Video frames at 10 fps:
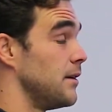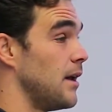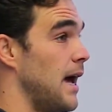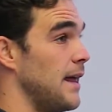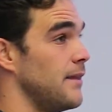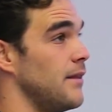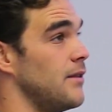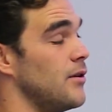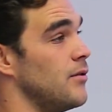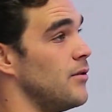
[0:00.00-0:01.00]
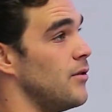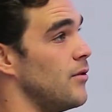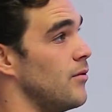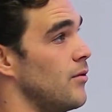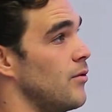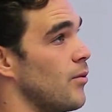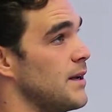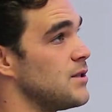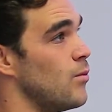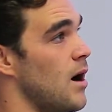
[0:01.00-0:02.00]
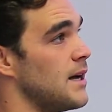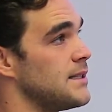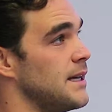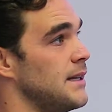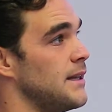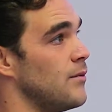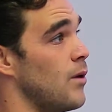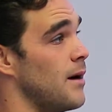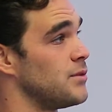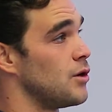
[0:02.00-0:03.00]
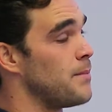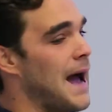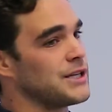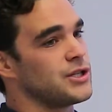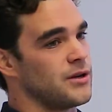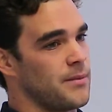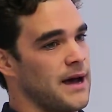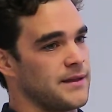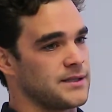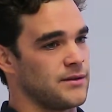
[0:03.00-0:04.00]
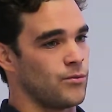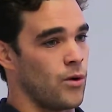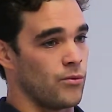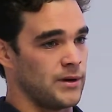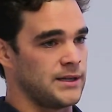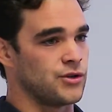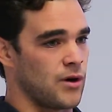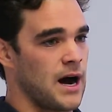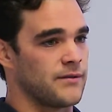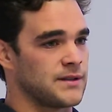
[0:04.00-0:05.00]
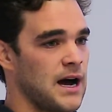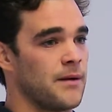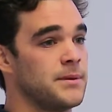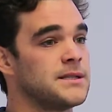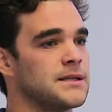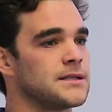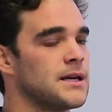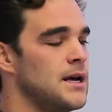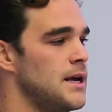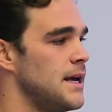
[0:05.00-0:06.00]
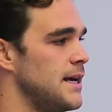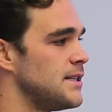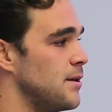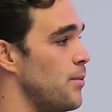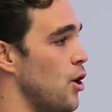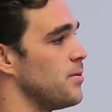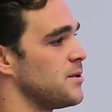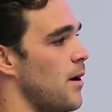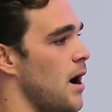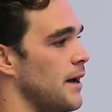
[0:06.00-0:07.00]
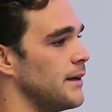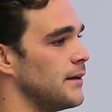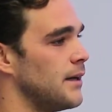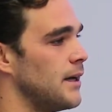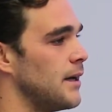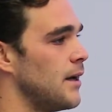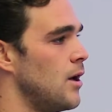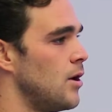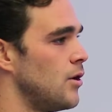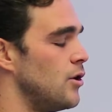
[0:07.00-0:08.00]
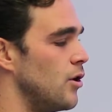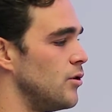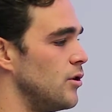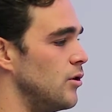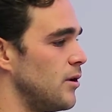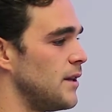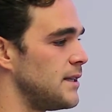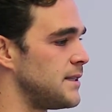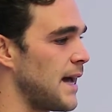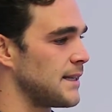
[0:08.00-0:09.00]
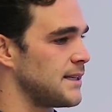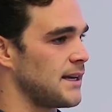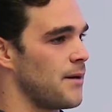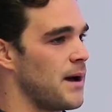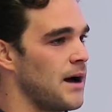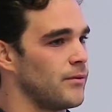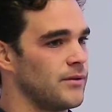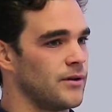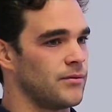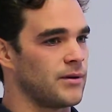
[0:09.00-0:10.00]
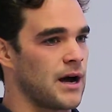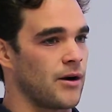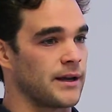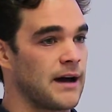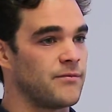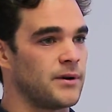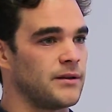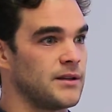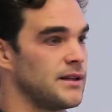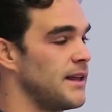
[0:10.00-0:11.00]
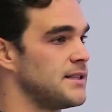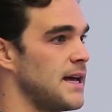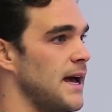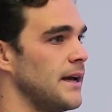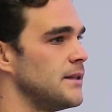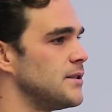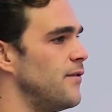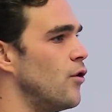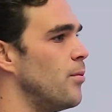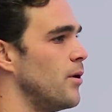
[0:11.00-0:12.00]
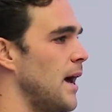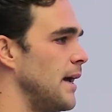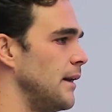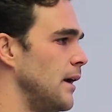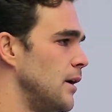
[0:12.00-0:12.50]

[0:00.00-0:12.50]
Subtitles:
and the reason why why I'm so passionate about this and what really drives our business is the purpose behind it. You look at these stats that come out with the current government, they're saying it's $4.8